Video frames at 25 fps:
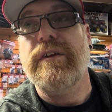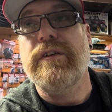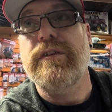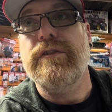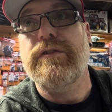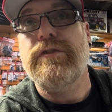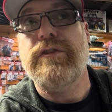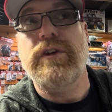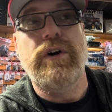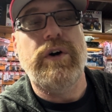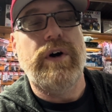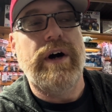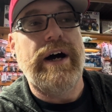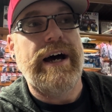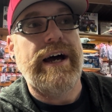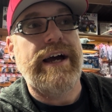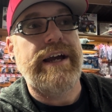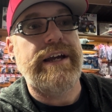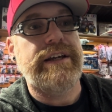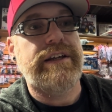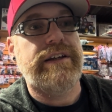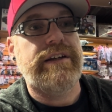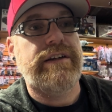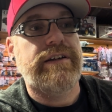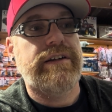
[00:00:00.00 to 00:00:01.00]
So
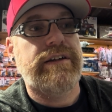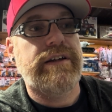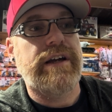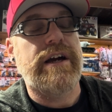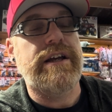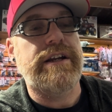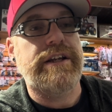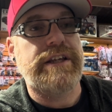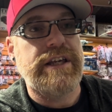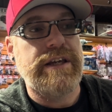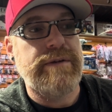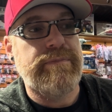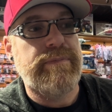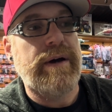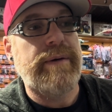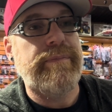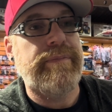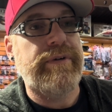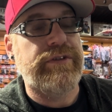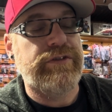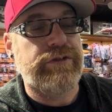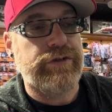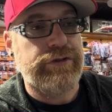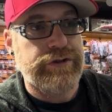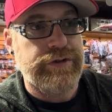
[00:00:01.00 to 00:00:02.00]
I kind of keep up
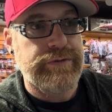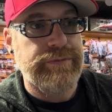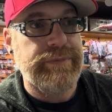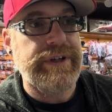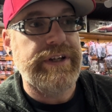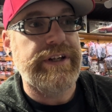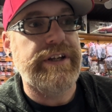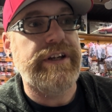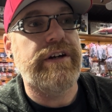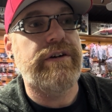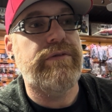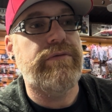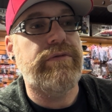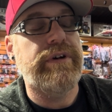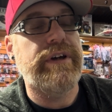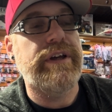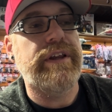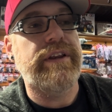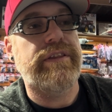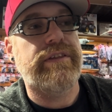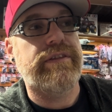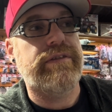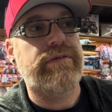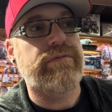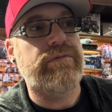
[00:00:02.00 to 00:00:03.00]
on social media
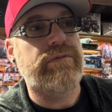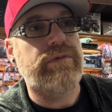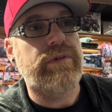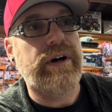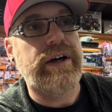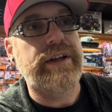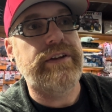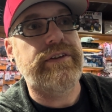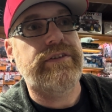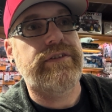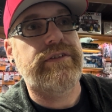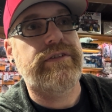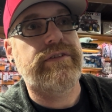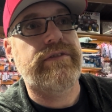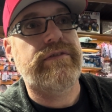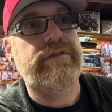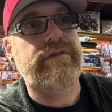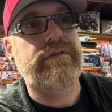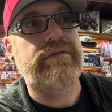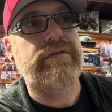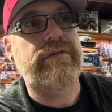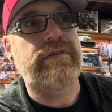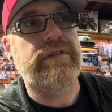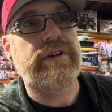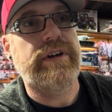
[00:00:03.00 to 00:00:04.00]
with what
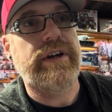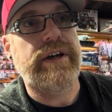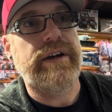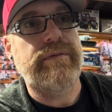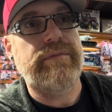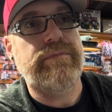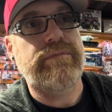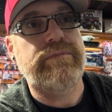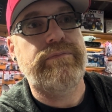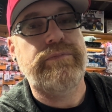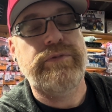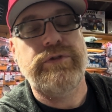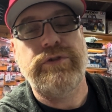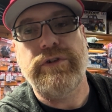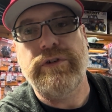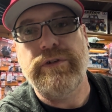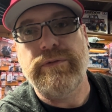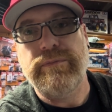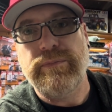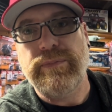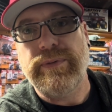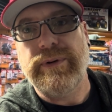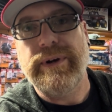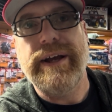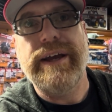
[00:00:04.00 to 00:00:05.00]

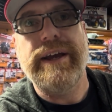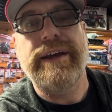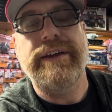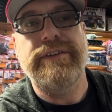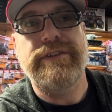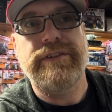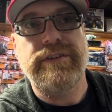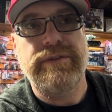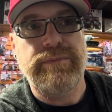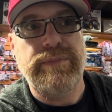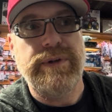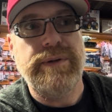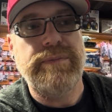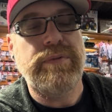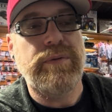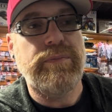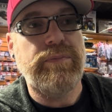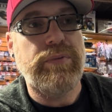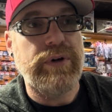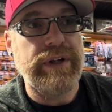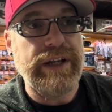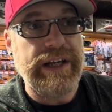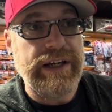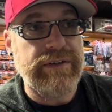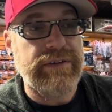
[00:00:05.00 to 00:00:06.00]
certain brands and people
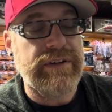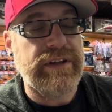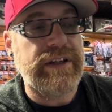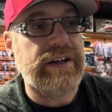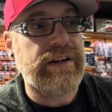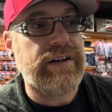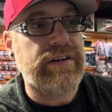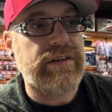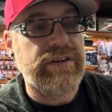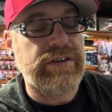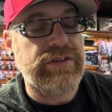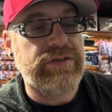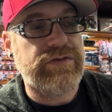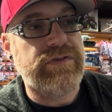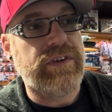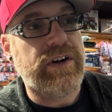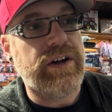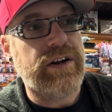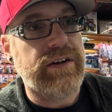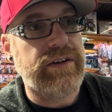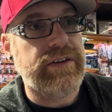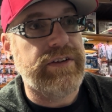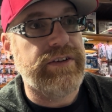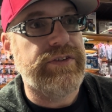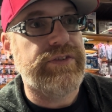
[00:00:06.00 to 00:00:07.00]
put out there as
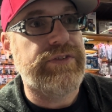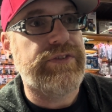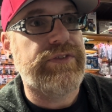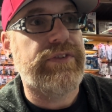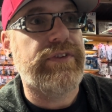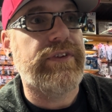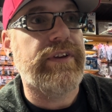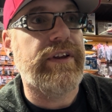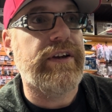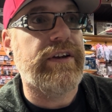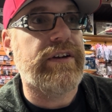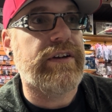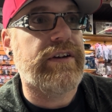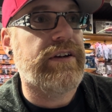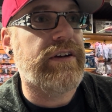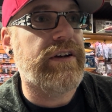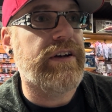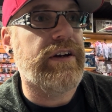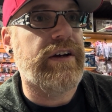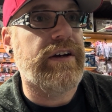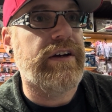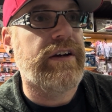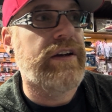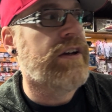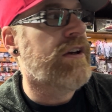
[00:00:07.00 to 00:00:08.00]
far as like
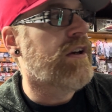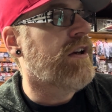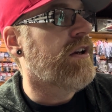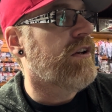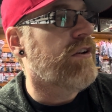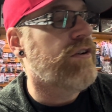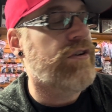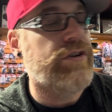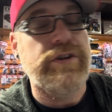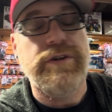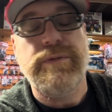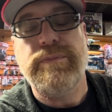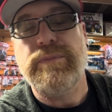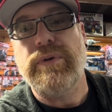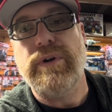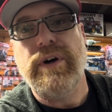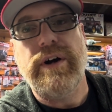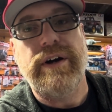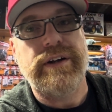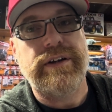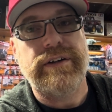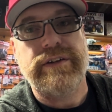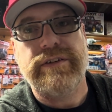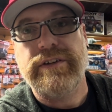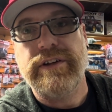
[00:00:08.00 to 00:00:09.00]
new
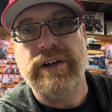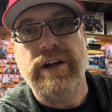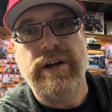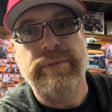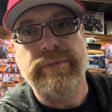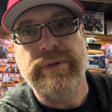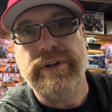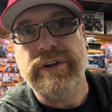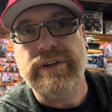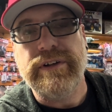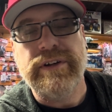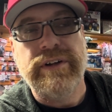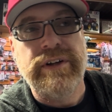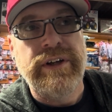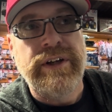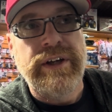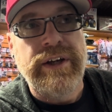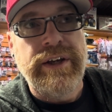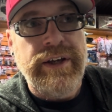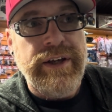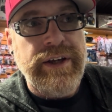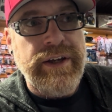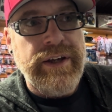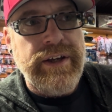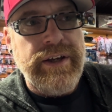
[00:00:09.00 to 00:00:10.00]
product coming,
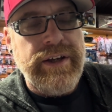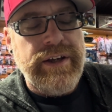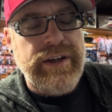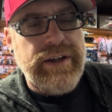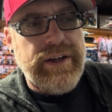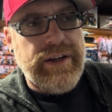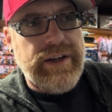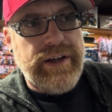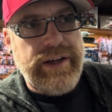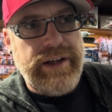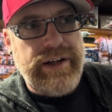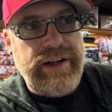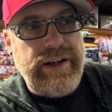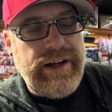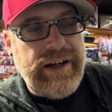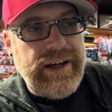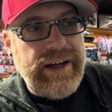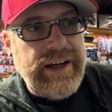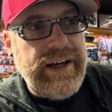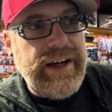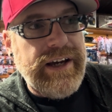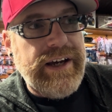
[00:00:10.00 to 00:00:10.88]
and I